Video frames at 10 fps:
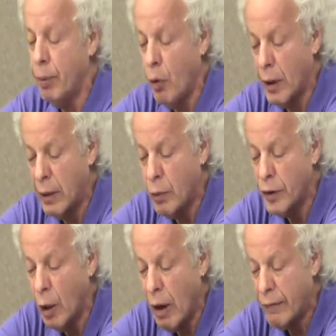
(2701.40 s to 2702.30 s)
deported with
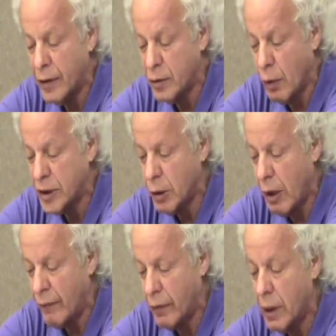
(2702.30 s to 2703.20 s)
no evidence
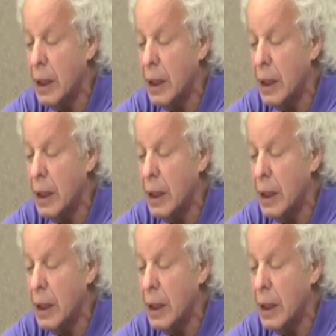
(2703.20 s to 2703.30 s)
whatsoever.